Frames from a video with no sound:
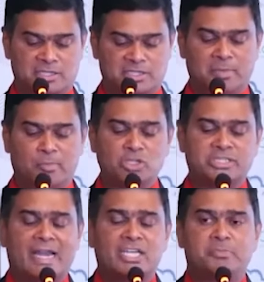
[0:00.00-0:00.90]
This is the
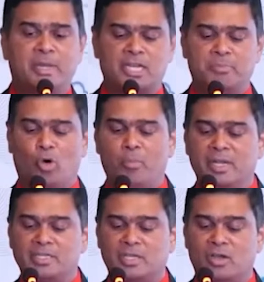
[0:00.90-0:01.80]
most anticipated
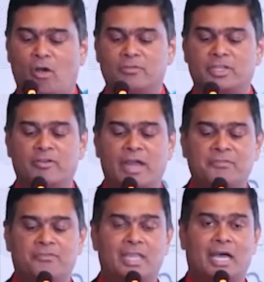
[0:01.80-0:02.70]
moment of the
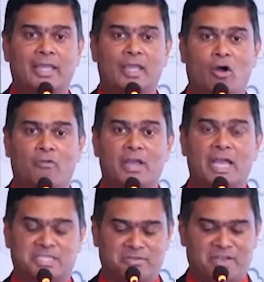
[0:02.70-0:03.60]
grand finale of
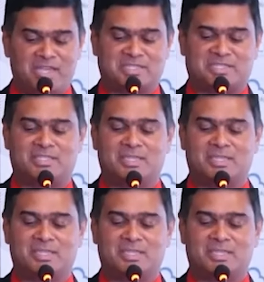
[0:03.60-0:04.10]
SFS.